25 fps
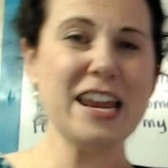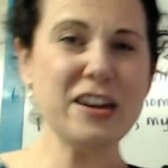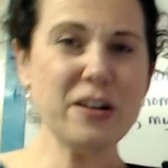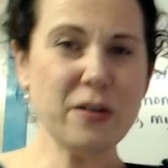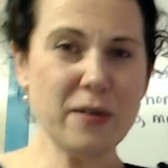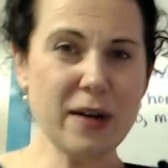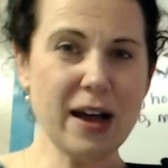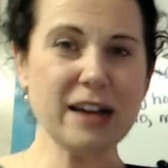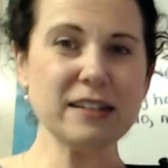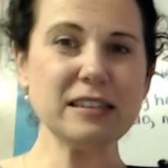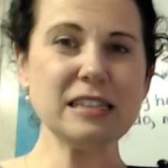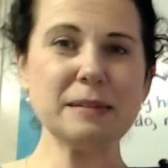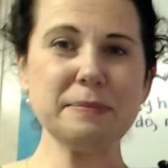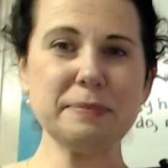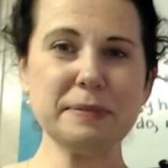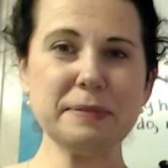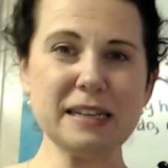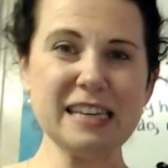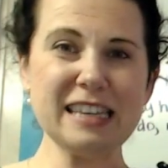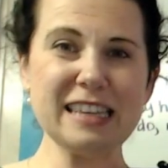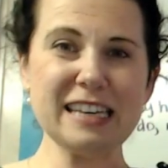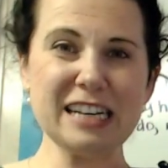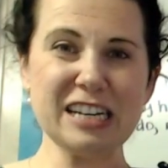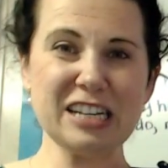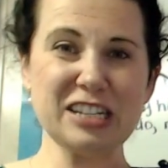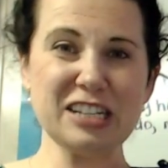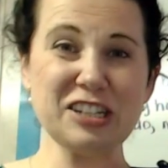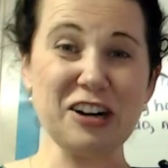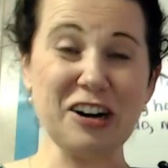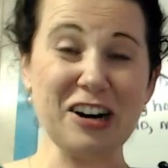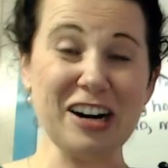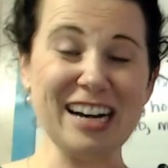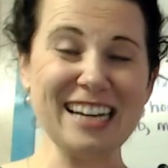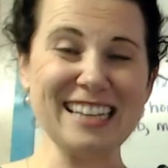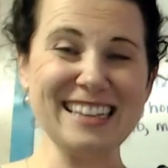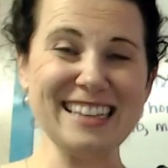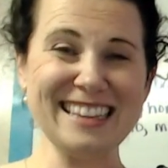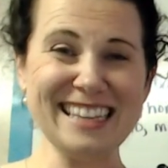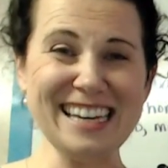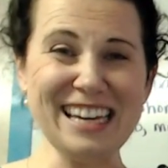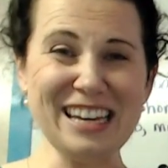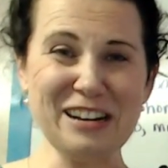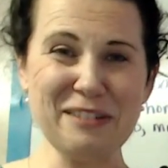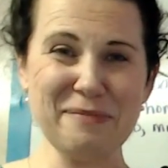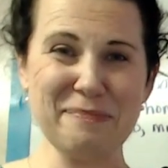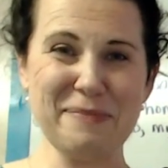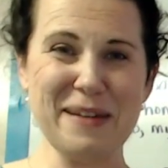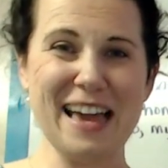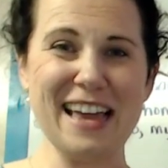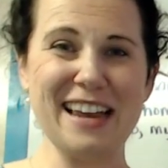how to play the guitar a little bit,
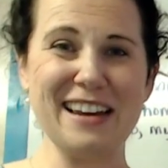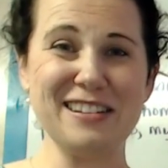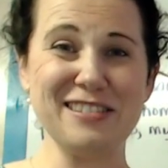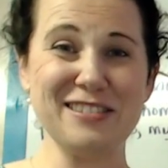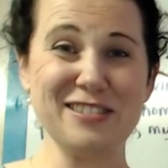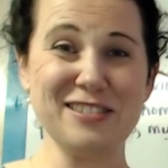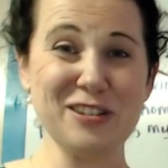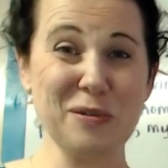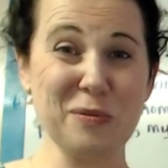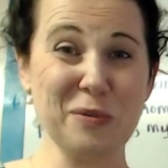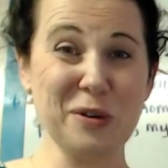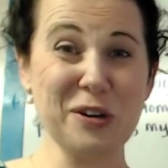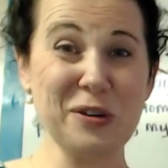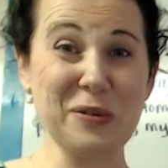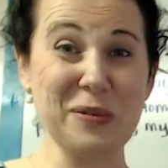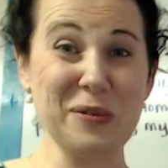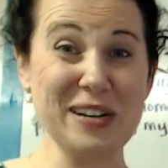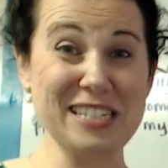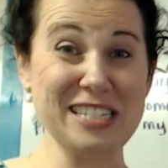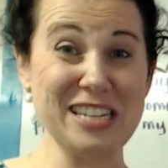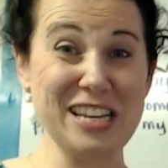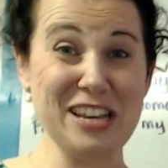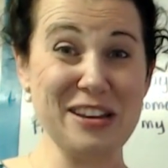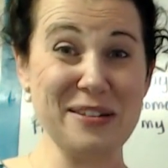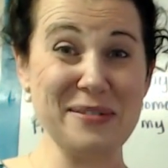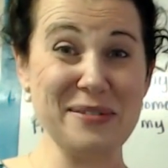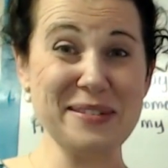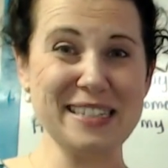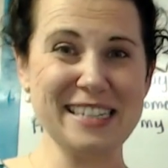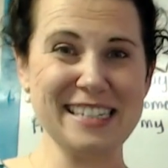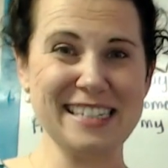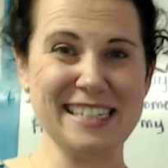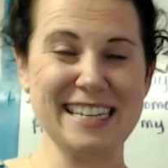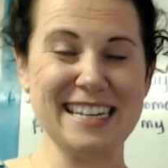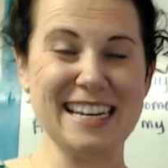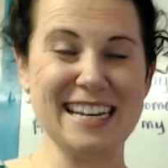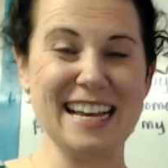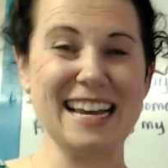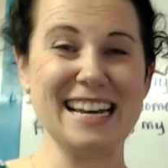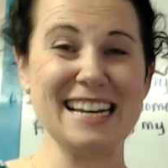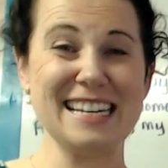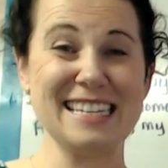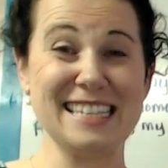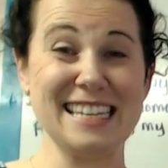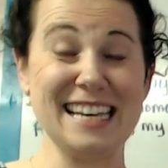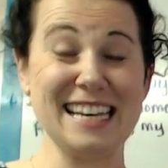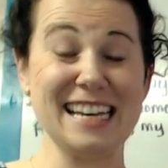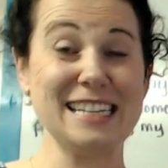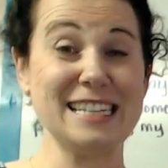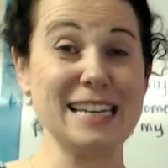and so we're going to use it today to sing
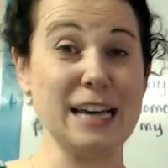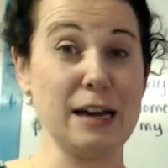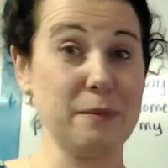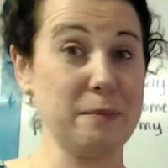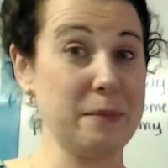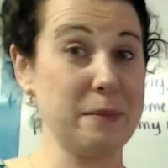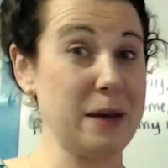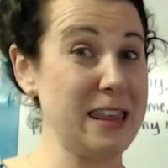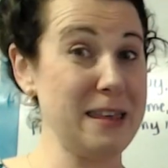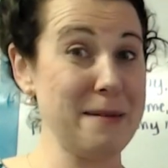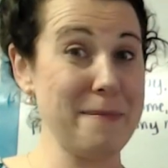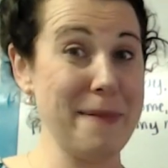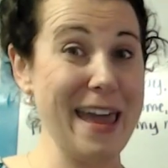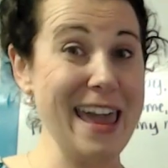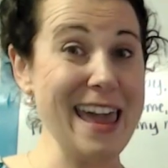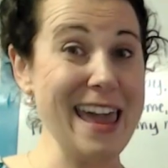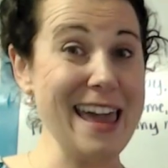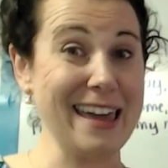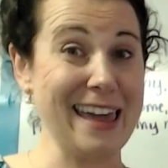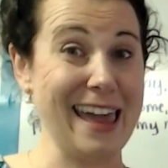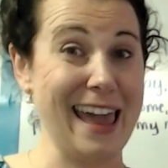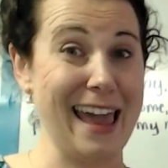Down by the Bay again.